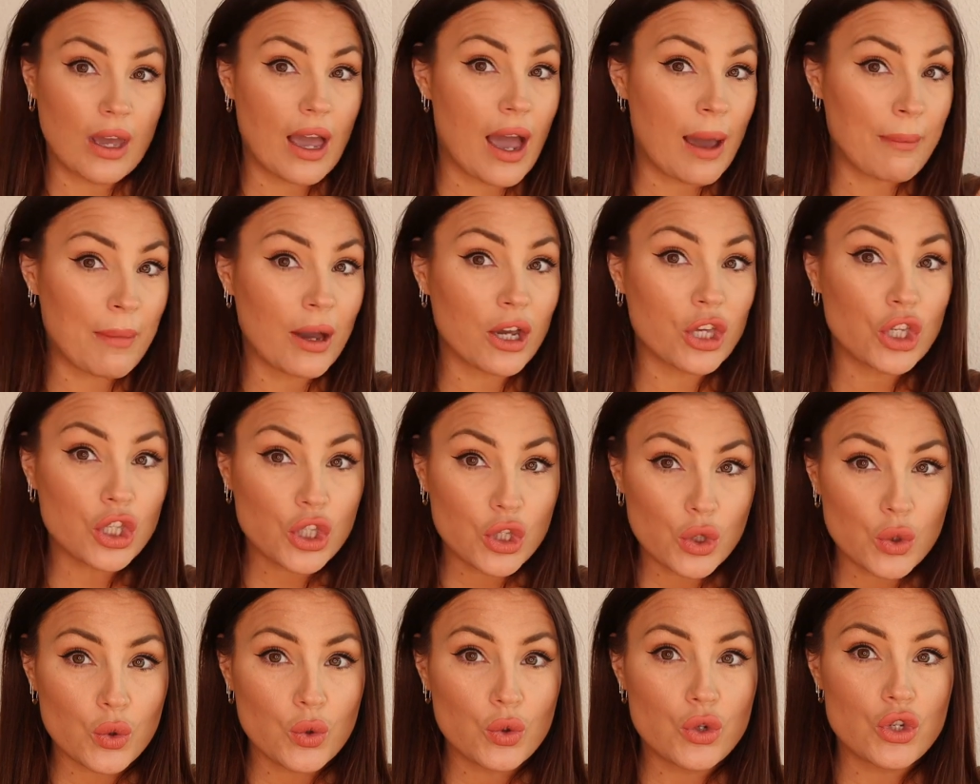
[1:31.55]
a
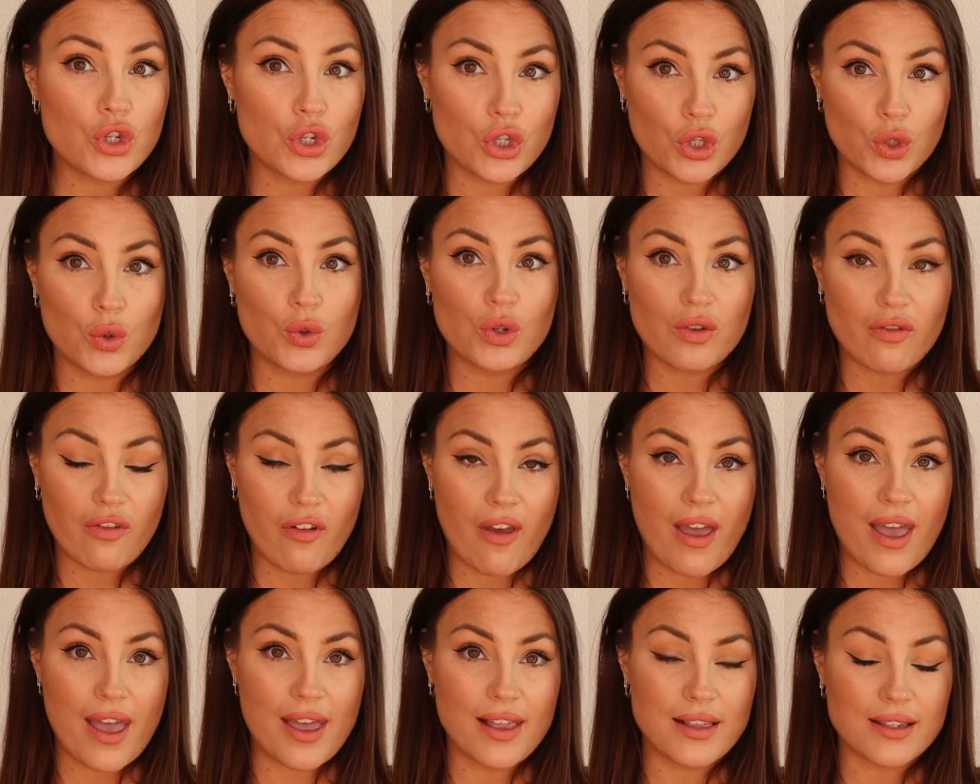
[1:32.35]
huge
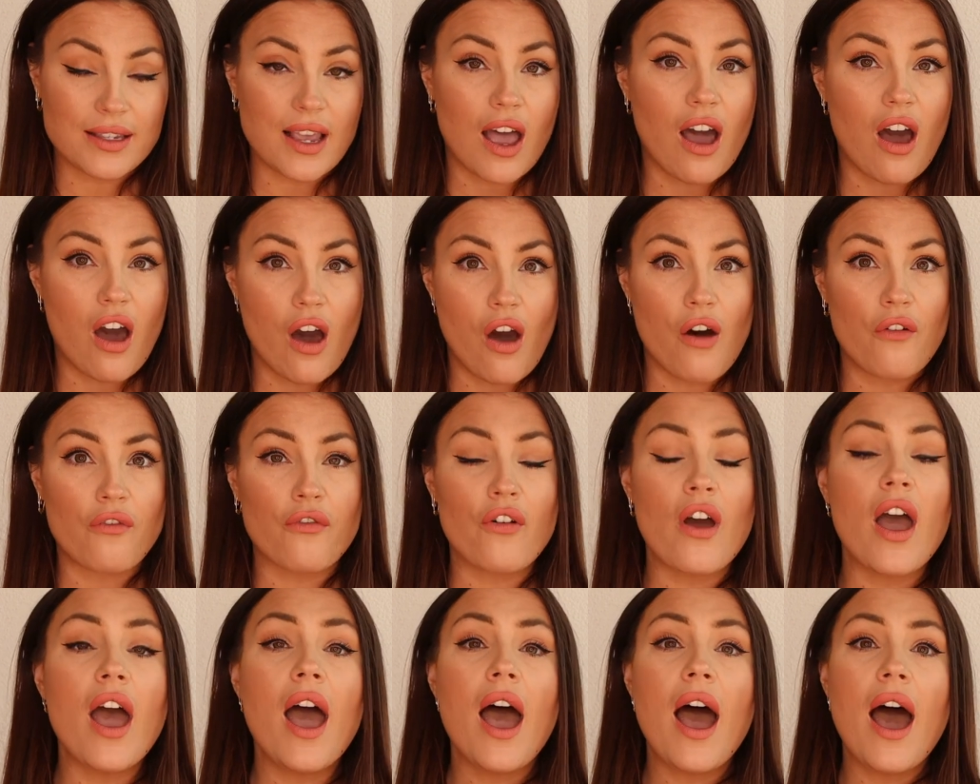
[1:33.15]
fan
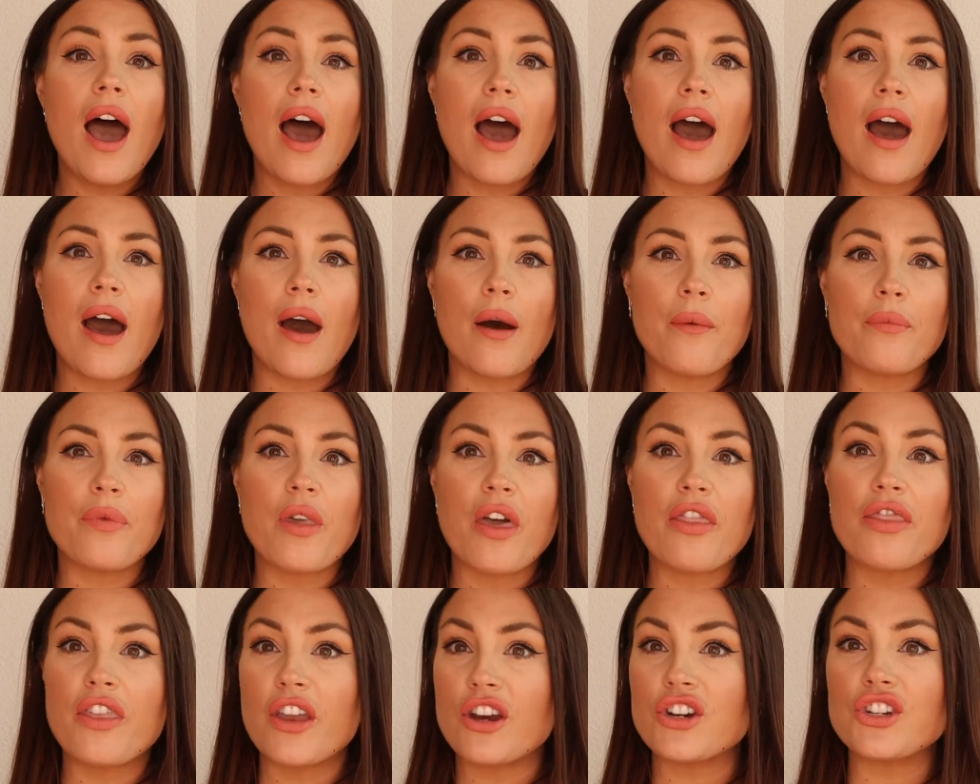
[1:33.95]
of
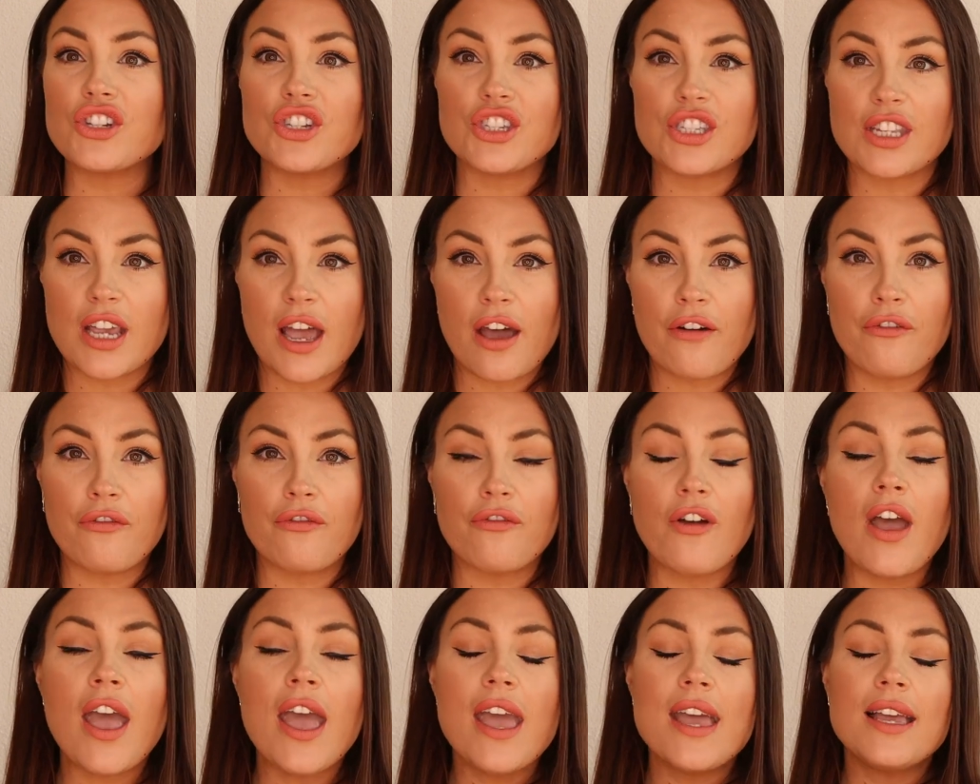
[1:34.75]
their
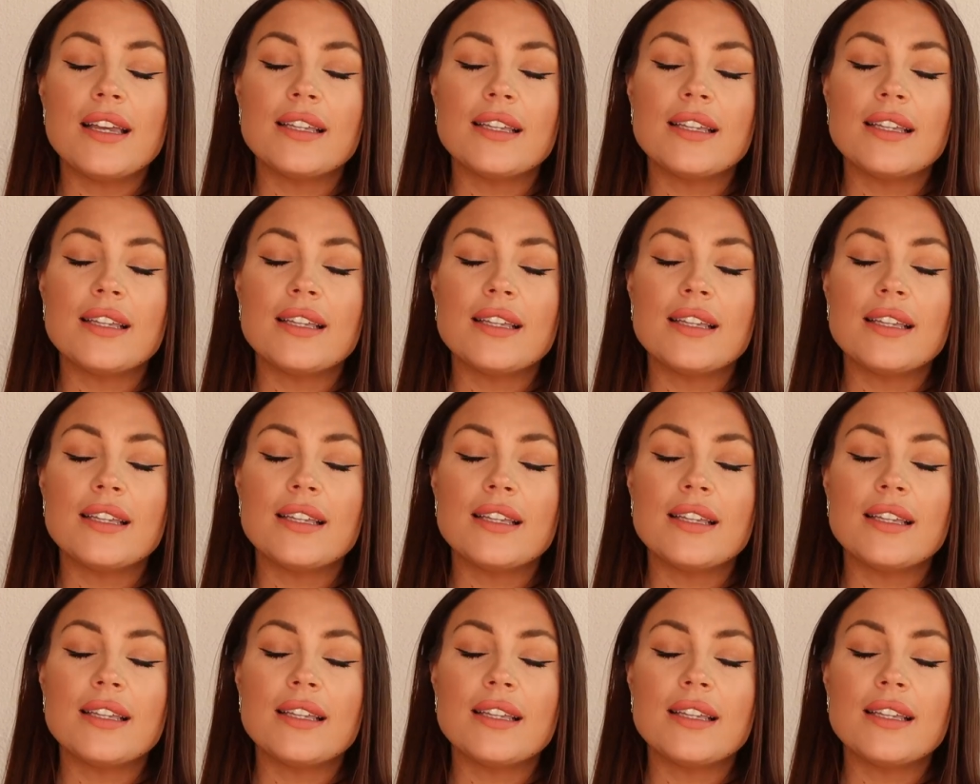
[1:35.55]
stuff.